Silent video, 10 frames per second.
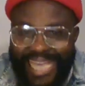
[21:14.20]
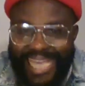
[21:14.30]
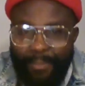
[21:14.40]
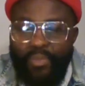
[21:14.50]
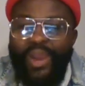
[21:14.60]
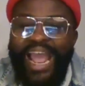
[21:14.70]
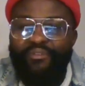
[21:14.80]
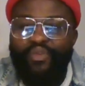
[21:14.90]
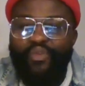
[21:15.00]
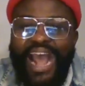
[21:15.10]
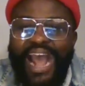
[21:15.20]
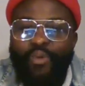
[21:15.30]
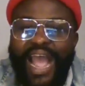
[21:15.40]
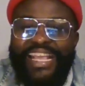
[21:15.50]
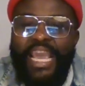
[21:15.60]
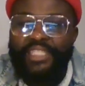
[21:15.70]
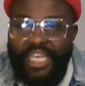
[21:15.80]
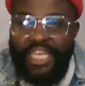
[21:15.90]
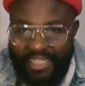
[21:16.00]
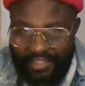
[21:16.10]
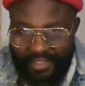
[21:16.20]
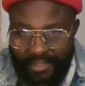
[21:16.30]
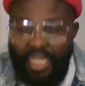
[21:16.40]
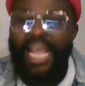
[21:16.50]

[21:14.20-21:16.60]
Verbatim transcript: we are game changers.